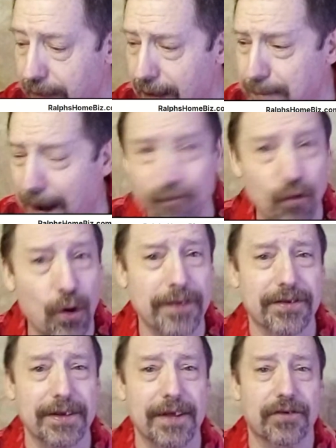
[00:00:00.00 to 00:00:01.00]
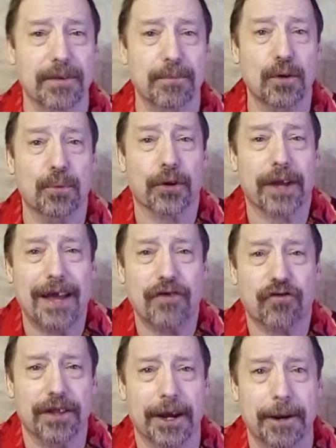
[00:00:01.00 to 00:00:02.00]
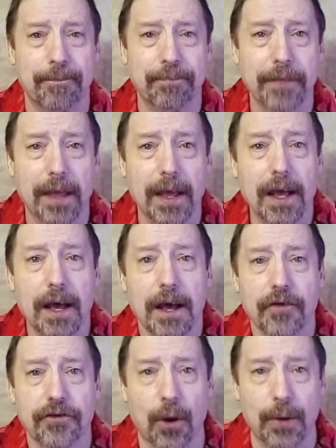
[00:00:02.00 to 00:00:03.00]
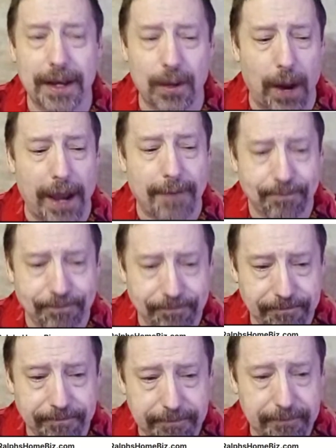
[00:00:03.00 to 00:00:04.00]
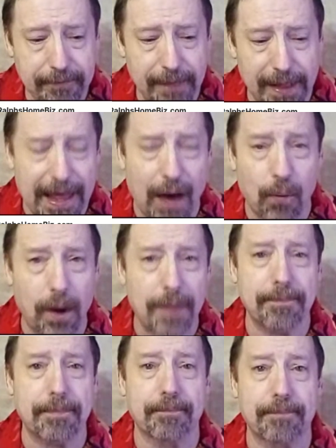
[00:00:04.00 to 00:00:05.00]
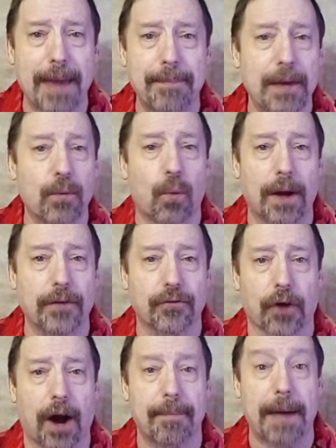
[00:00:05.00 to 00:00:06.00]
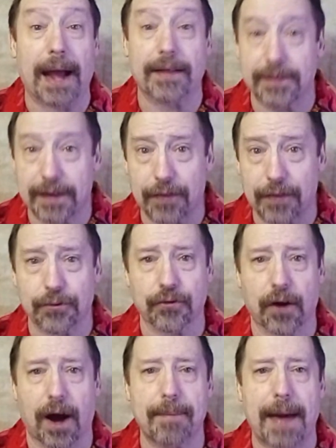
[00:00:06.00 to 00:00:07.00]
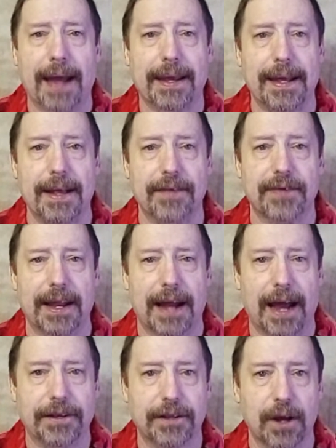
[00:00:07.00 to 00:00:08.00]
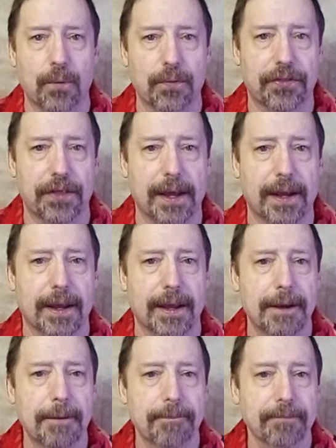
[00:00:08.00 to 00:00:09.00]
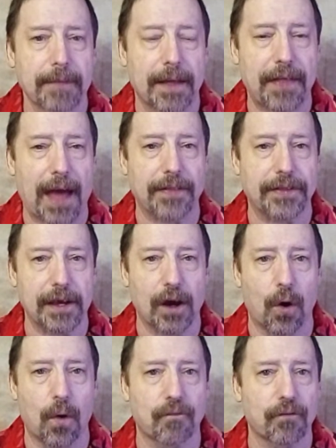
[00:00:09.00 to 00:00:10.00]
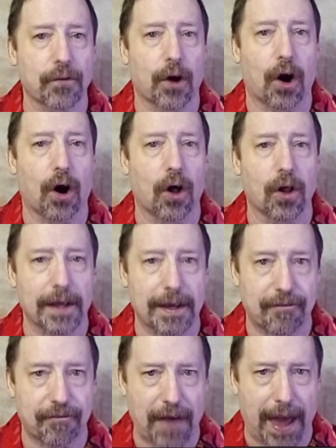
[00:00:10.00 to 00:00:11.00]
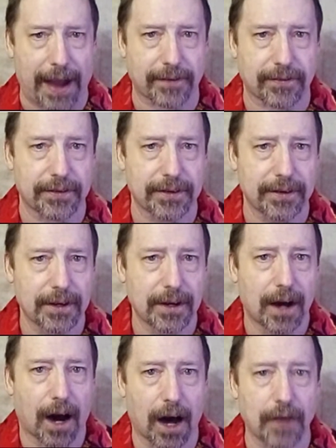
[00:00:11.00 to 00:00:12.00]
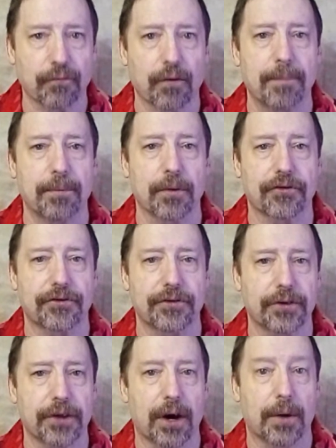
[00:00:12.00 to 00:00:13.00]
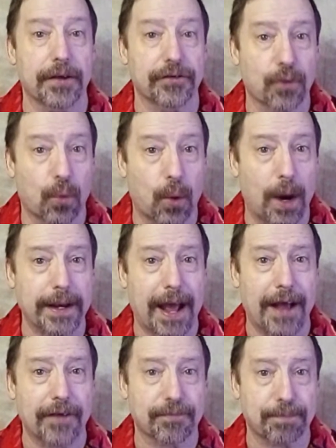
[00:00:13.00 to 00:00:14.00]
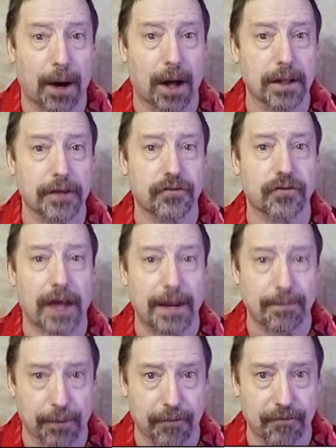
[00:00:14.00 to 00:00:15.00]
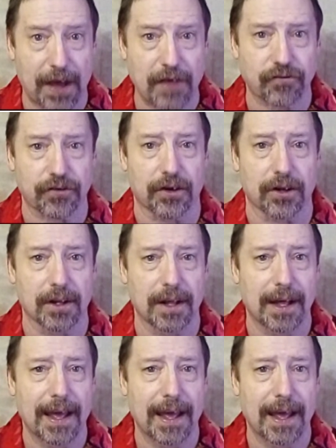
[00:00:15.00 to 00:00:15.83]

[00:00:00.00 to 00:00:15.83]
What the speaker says: My voice needs some lubrication there. So anyway, that may be one drawback. The other drawback is that I don't think that the overall effect on Rumble Studio is quite as polished and professional